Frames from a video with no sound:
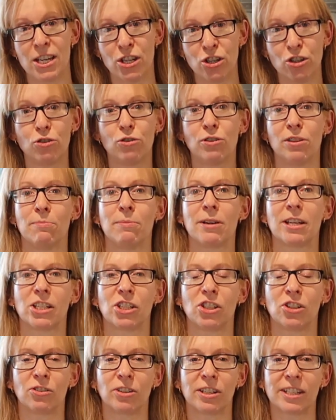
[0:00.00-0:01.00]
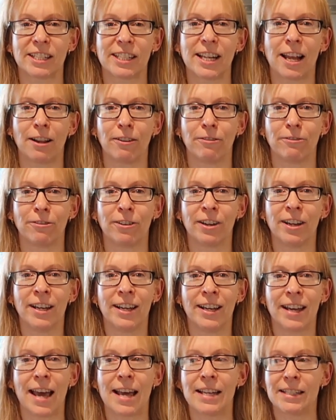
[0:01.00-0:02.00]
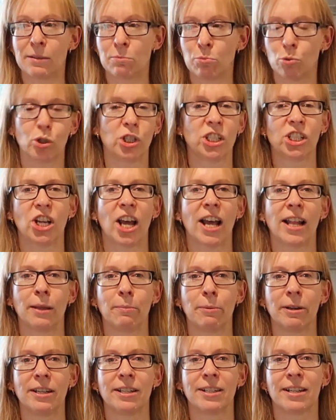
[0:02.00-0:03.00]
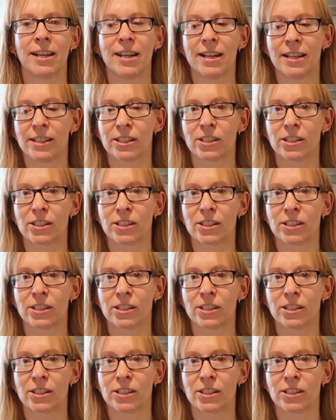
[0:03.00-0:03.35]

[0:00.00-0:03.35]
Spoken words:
into the mixture itself as a moisture element.